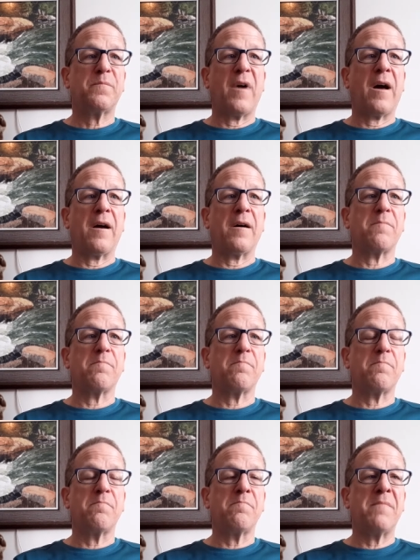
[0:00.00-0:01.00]
uh,
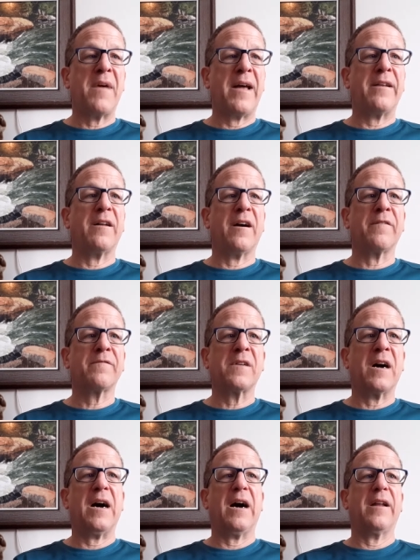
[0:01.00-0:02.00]
men of
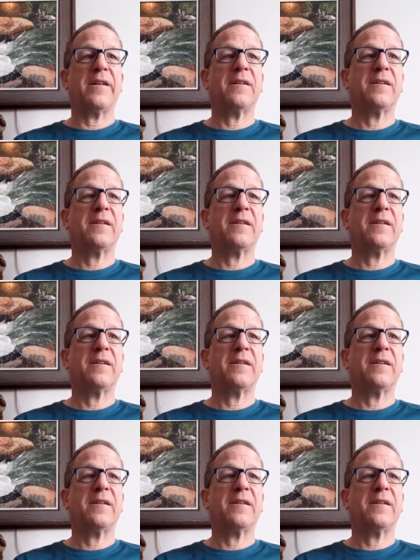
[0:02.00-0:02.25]
God.